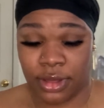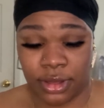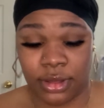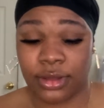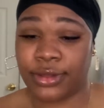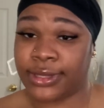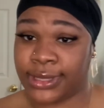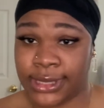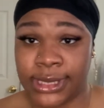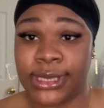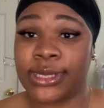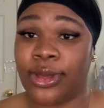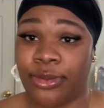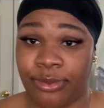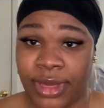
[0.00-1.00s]
sis
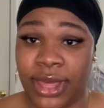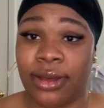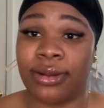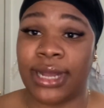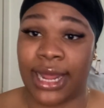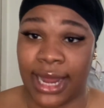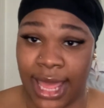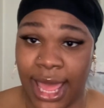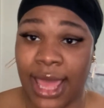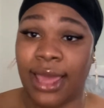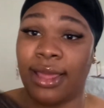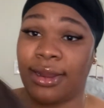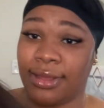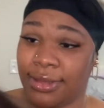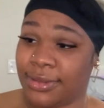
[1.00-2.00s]
gonna be on that
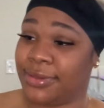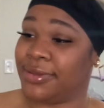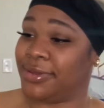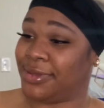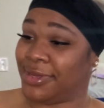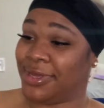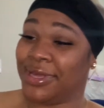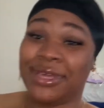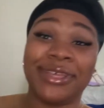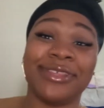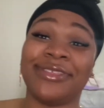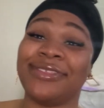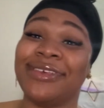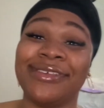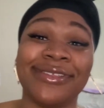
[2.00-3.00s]
head.
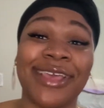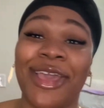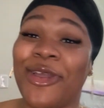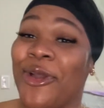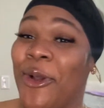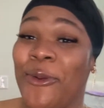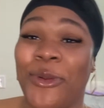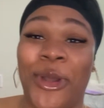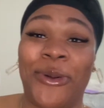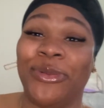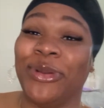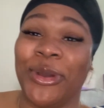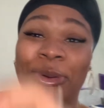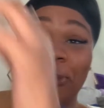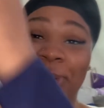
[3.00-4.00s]
Sis ain't gonna go
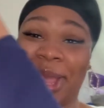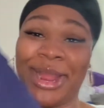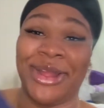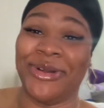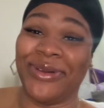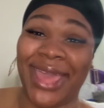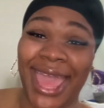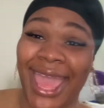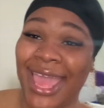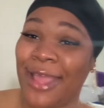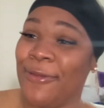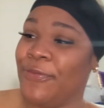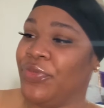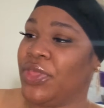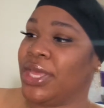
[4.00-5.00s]
nowhere, okay?
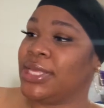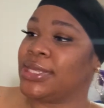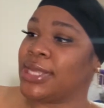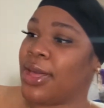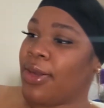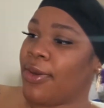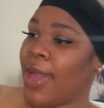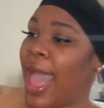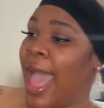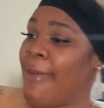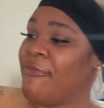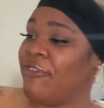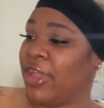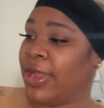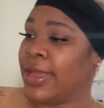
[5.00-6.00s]
So
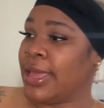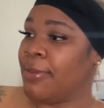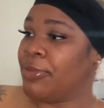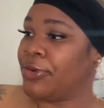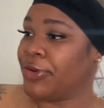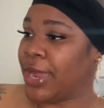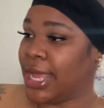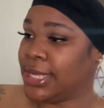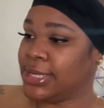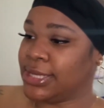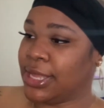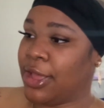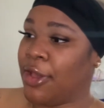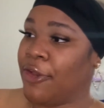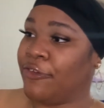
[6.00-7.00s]
I'm very
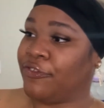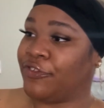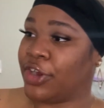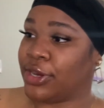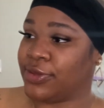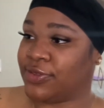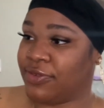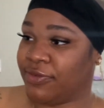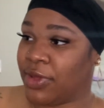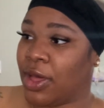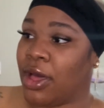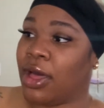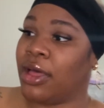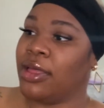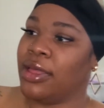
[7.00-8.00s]
impressed. First of
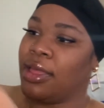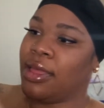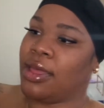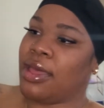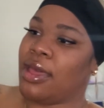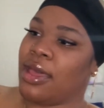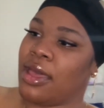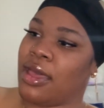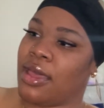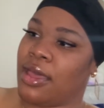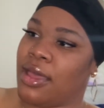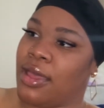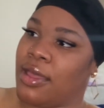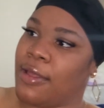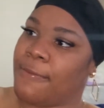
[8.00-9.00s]
all,
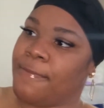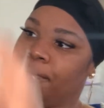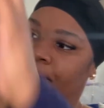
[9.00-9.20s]
I'm